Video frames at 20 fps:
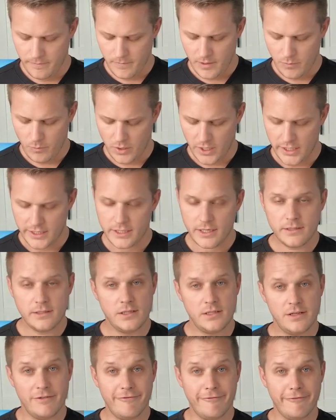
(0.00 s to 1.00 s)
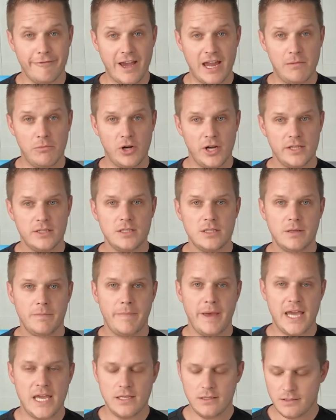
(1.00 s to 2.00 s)
And what it does is it vibrates the
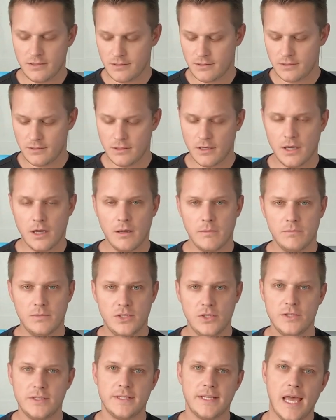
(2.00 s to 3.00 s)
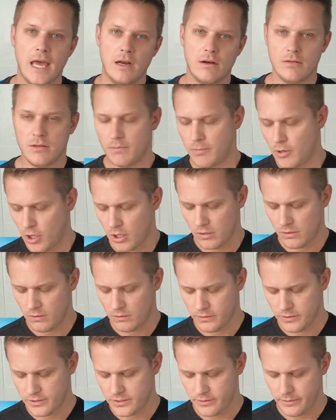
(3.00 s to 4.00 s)
base to scatter the
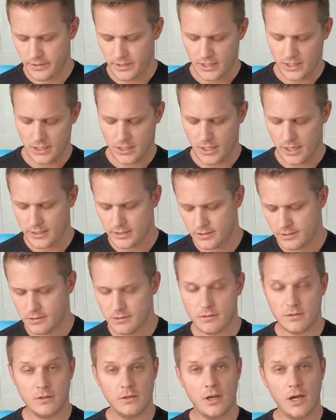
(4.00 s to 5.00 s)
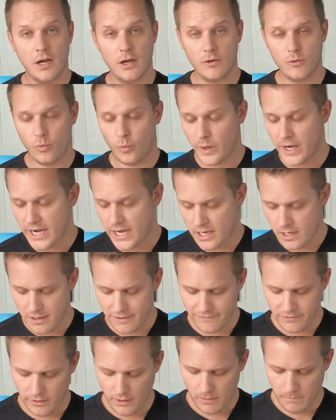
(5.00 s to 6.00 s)
particles so you can get a nice reading
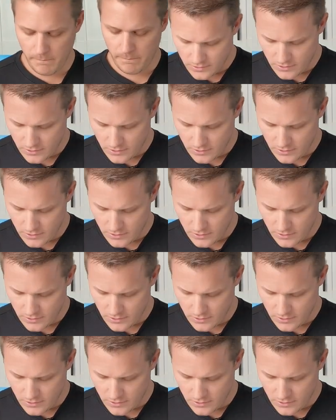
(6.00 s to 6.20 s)
of them.